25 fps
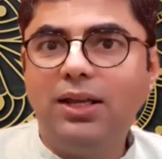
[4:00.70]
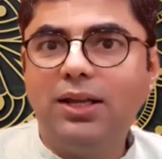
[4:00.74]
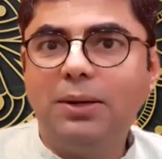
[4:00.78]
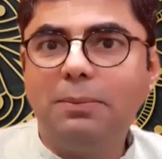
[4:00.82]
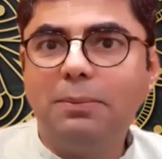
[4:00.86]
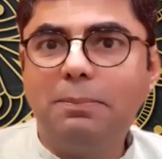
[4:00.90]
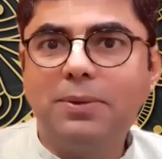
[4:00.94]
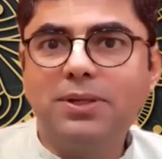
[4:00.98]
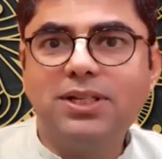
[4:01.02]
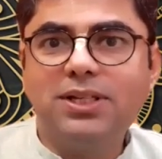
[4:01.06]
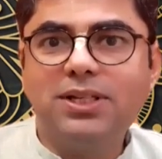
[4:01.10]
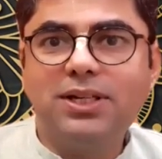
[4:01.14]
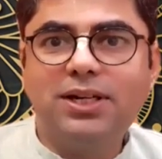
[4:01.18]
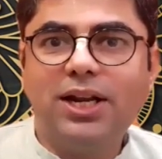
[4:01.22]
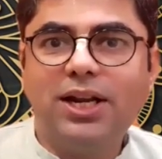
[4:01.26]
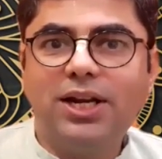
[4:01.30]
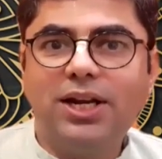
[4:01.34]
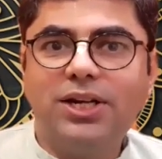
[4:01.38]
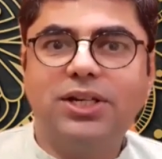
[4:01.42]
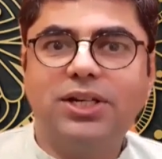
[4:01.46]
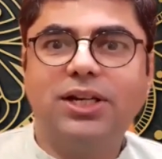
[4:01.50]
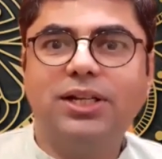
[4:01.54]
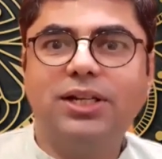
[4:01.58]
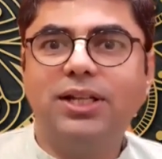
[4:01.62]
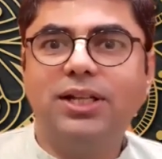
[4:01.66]

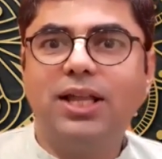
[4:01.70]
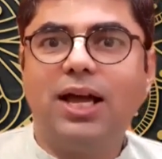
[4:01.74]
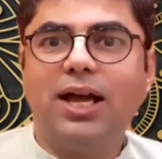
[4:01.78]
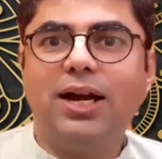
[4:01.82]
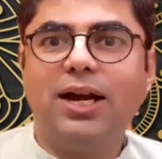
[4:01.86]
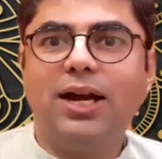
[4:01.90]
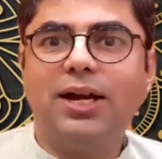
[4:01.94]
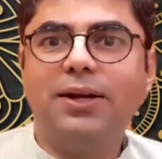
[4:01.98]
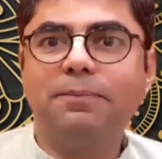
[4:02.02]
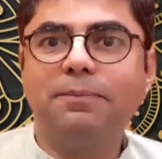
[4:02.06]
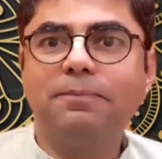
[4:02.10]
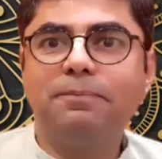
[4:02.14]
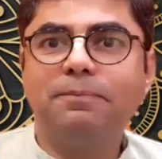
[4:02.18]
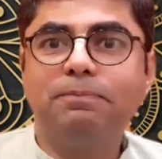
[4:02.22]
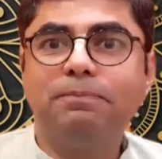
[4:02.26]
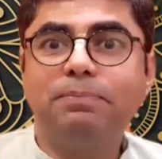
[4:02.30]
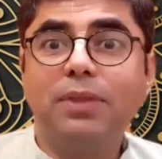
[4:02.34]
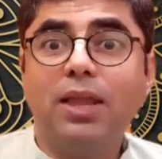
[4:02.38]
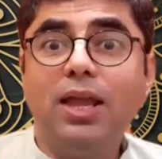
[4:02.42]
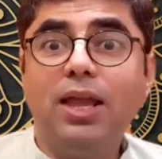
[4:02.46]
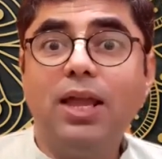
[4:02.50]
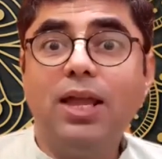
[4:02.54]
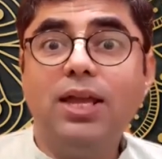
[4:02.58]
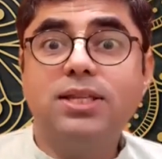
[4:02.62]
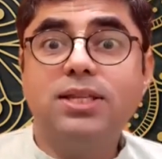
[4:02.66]
representation that,
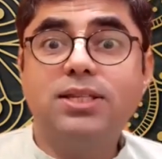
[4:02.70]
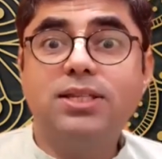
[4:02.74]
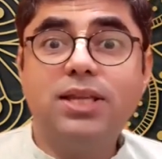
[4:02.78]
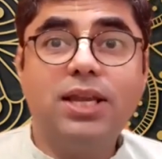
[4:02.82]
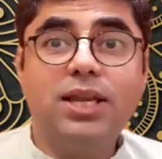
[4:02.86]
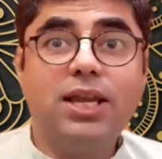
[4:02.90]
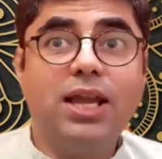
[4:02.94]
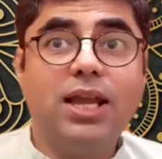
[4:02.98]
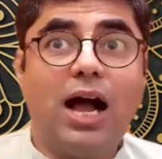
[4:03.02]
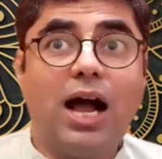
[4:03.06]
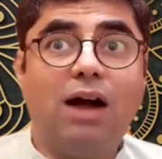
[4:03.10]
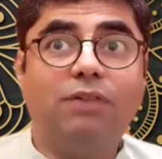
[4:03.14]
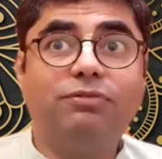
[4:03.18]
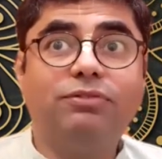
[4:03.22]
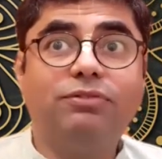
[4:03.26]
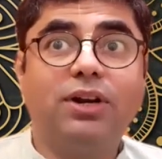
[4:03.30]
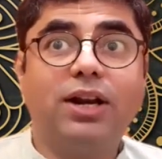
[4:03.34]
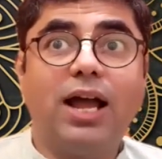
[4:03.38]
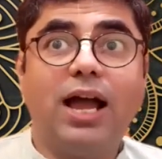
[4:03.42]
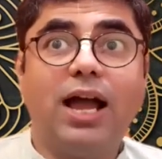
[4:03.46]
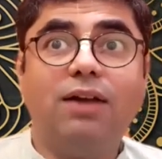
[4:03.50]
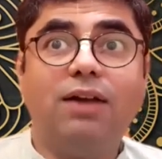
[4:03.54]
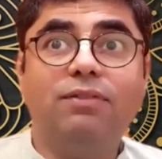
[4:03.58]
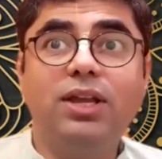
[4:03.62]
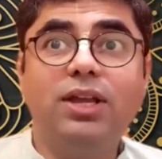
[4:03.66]
see, after
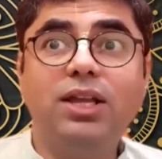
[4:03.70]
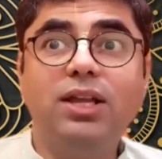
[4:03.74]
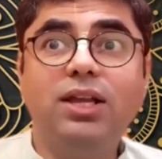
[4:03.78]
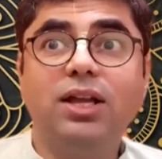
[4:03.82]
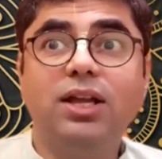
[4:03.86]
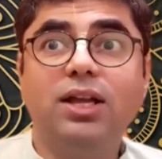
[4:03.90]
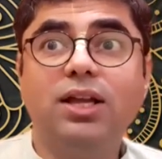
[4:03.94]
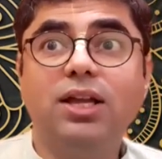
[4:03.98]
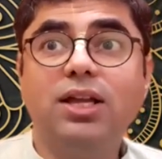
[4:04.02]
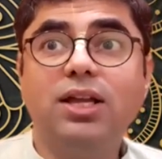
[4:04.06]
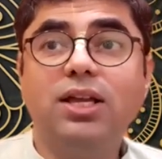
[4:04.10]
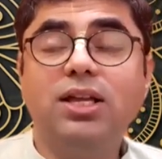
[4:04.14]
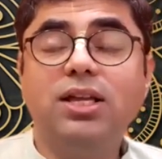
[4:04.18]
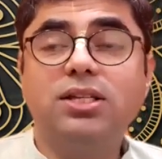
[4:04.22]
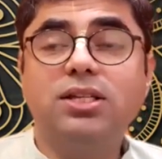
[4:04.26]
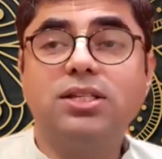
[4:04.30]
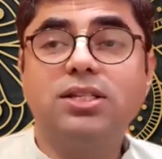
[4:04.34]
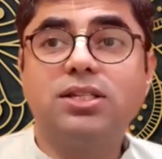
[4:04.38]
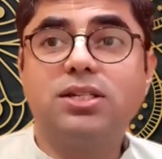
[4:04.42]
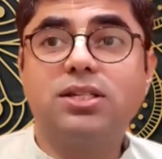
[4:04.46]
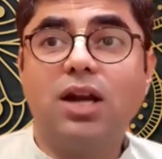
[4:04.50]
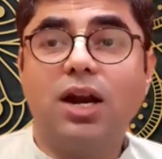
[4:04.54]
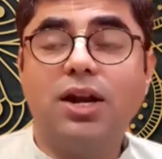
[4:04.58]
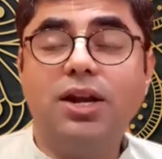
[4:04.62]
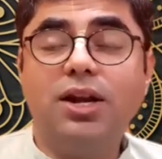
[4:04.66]
having
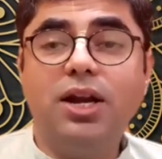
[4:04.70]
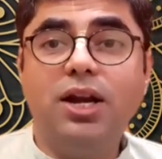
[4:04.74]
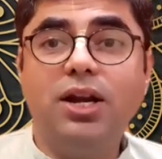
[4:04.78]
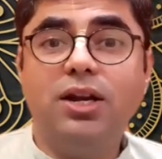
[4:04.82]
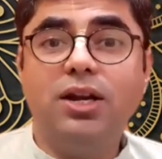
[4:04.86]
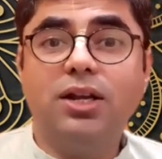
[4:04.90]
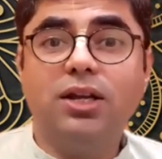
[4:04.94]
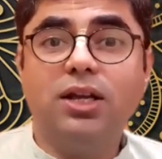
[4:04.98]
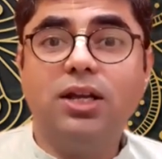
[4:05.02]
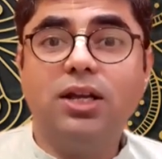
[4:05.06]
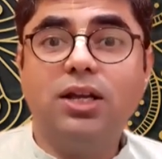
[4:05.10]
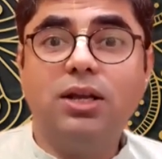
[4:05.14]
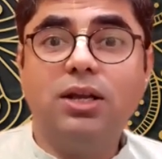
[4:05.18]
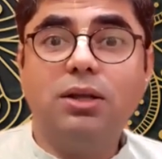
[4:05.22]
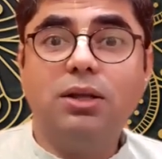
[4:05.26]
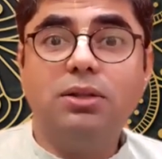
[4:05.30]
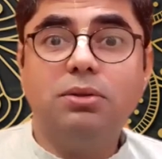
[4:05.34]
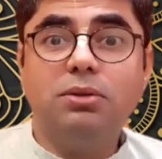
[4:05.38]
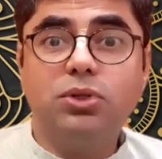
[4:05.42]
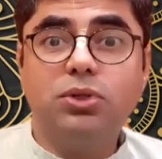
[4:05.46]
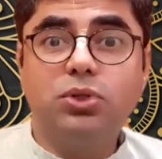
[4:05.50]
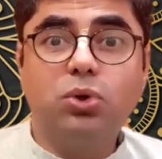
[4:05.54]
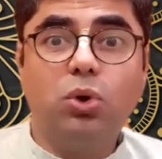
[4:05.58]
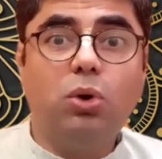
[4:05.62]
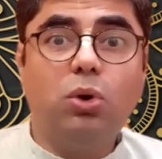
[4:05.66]
studied
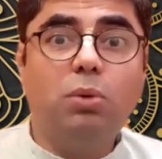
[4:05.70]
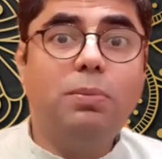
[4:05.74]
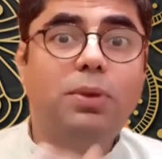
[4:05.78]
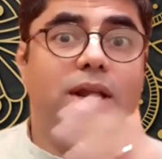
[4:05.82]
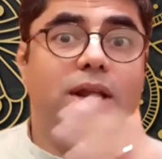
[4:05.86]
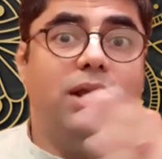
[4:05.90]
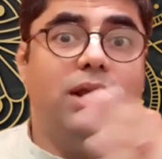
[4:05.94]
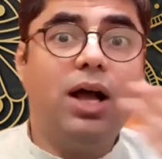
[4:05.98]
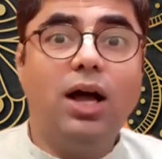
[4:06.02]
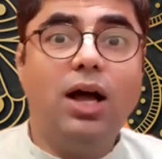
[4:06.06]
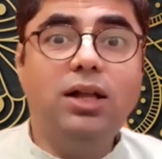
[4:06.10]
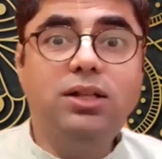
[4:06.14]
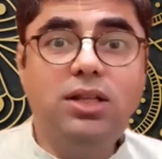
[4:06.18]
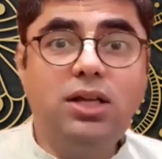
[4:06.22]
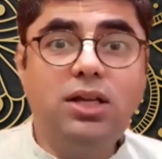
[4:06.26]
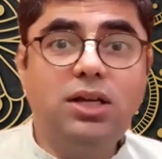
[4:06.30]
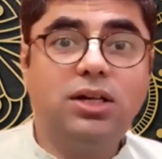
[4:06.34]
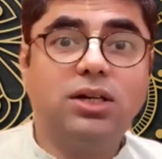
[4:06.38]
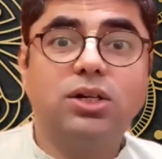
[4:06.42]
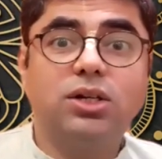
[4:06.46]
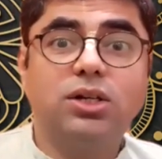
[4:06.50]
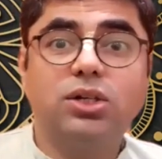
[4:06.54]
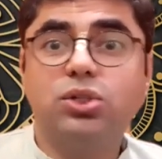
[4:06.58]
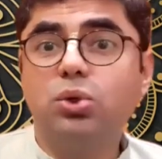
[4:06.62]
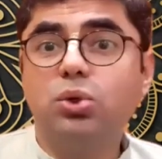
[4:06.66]
so many
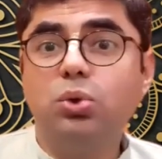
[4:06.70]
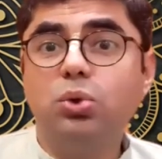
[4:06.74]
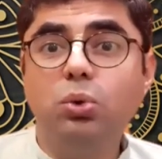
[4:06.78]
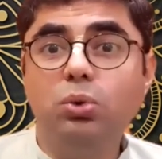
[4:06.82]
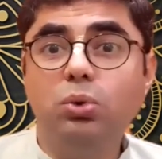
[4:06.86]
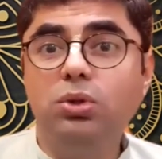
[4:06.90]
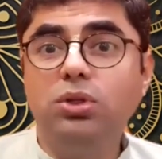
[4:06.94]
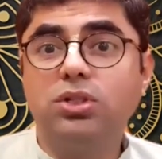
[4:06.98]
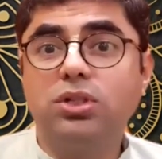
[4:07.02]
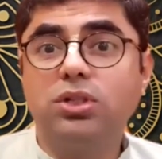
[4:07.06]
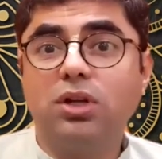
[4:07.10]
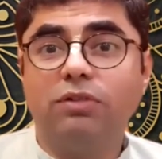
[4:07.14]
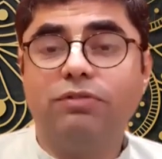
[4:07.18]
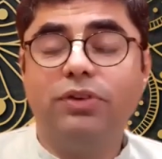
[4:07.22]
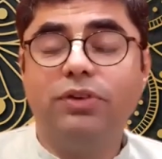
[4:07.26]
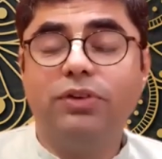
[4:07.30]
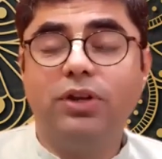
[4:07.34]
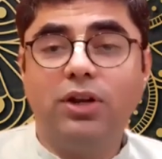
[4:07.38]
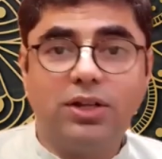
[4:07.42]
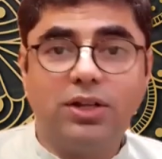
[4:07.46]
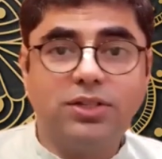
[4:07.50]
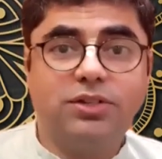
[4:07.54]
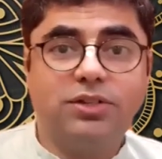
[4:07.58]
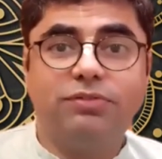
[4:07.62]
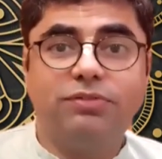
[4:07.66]
other schools of
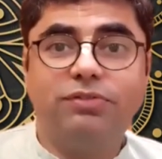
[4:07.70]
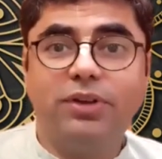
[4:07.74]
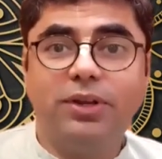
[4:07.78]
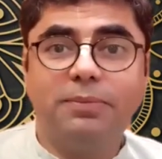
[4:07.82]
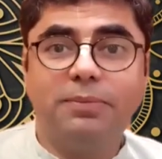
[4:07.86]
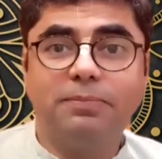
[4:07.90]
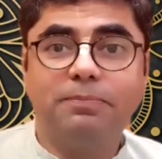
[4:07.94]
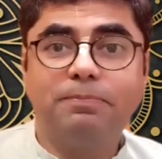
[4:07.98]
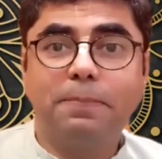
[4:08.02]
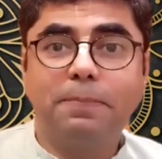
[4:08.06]
philosophy,